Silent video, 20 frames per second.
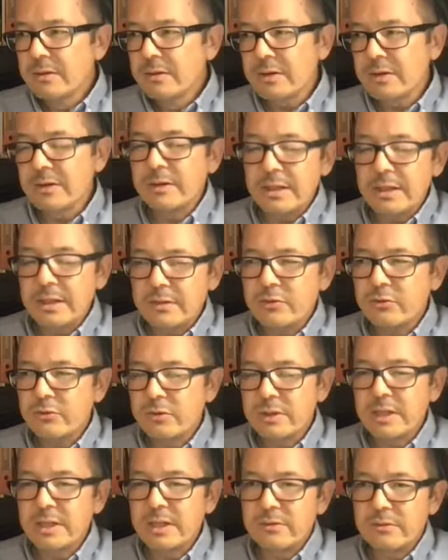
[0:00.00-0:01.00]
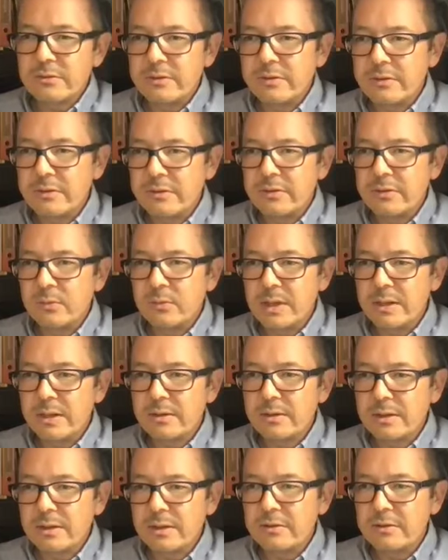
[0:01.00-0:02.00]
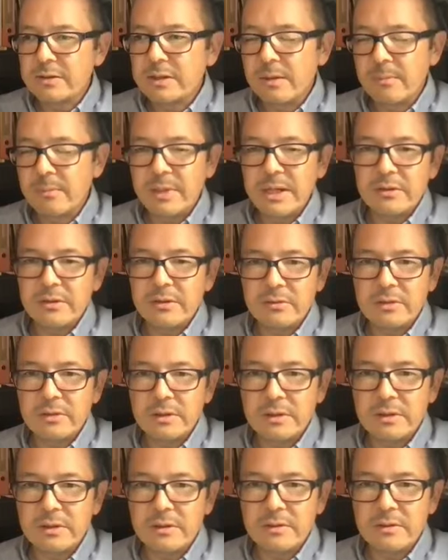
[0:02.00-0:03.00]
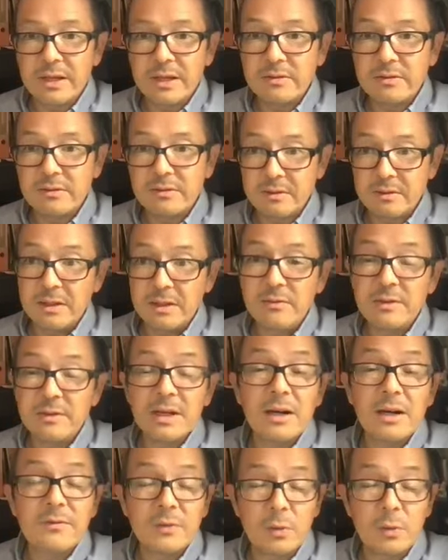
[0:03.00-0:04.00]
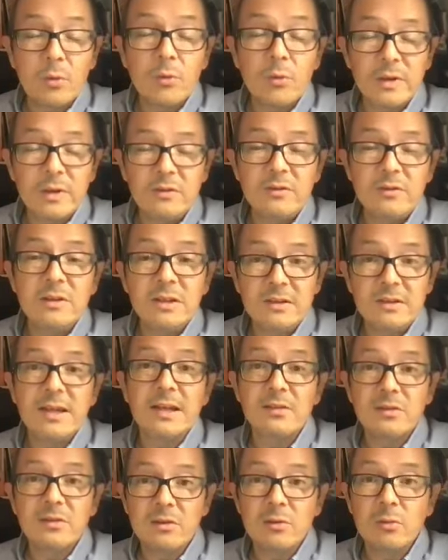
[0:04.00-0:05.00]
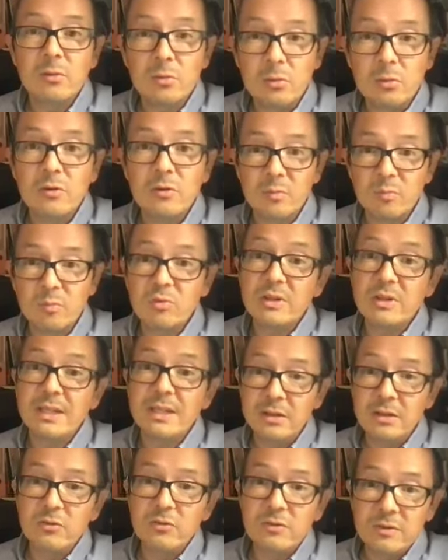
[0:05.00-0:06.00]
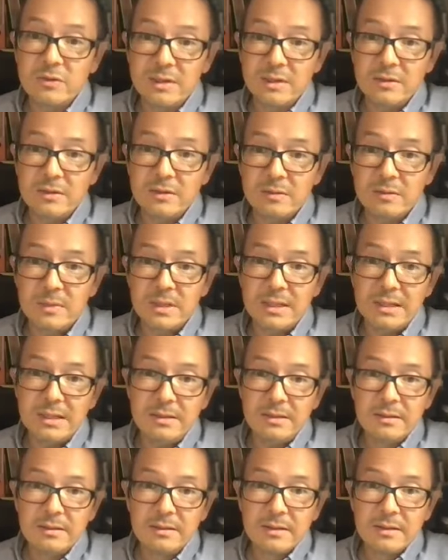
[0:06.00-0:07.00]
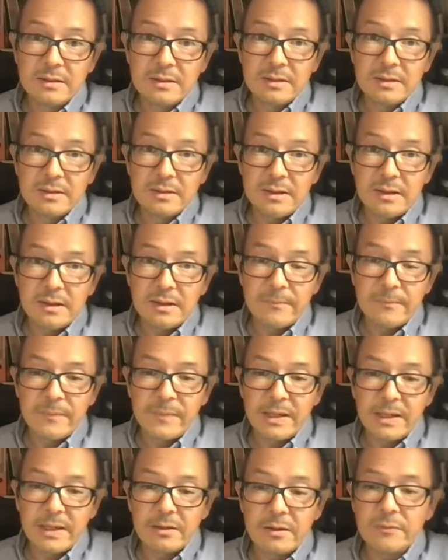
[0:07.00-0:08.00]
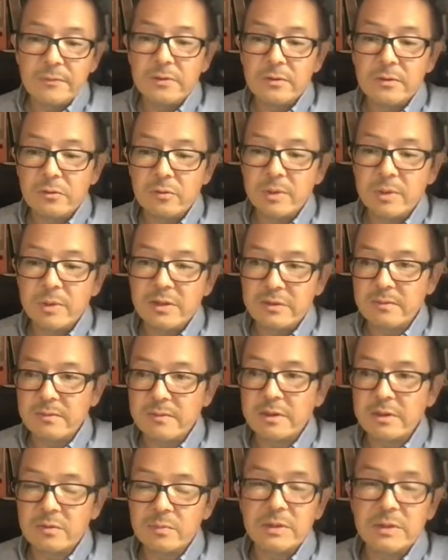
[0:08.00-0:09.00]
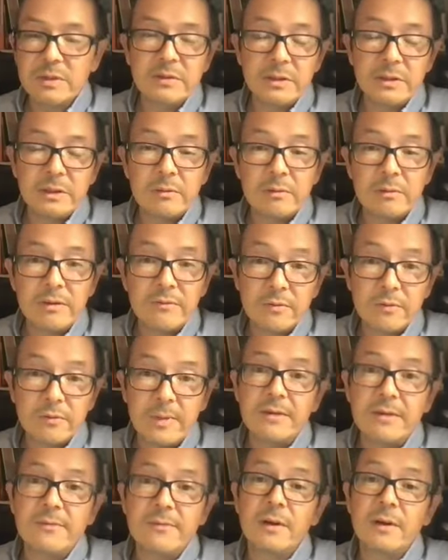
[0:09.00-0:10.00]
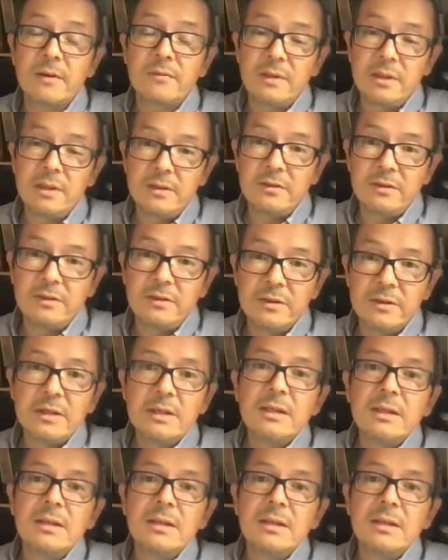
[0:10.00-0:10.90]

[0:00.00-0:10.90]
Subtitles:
So yeah, the short answer is it's the one that I just come back to and I go, that's, even after all these years, that still looks pretty interesting to me. And often it'll be something that's been sitting around for about 5 years.